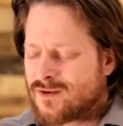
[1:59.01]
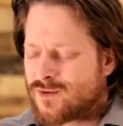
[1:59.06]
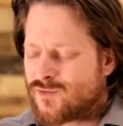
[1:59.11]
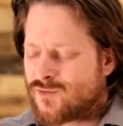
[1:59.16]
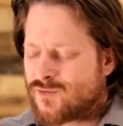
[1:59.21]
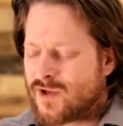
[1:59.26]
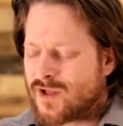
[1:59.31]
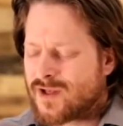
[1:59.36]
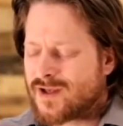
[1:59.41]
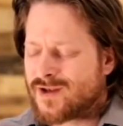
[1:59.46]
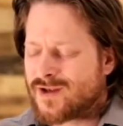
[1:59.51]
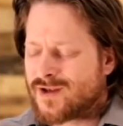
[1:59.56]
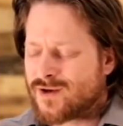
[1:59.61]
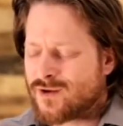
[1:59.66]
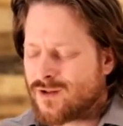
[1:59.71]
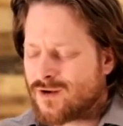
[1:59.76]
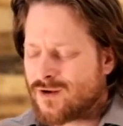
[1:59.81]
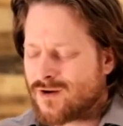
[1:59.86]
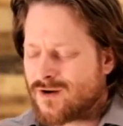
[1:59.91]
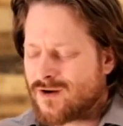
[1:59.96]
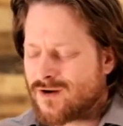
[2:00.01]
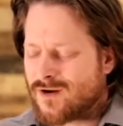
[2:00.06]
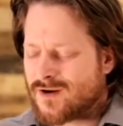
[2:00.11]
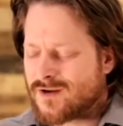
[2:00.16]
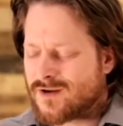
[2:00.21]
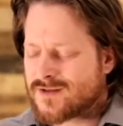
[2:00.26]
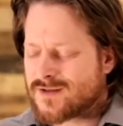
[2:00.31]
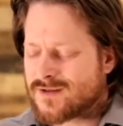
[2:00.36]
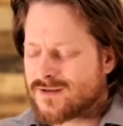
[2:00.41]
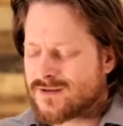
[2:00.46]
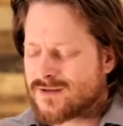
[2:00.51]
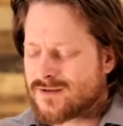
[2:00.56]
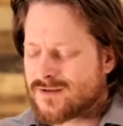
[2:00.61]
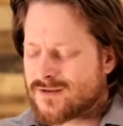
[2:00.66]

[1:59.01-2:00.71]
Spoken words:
rekindle our hearts,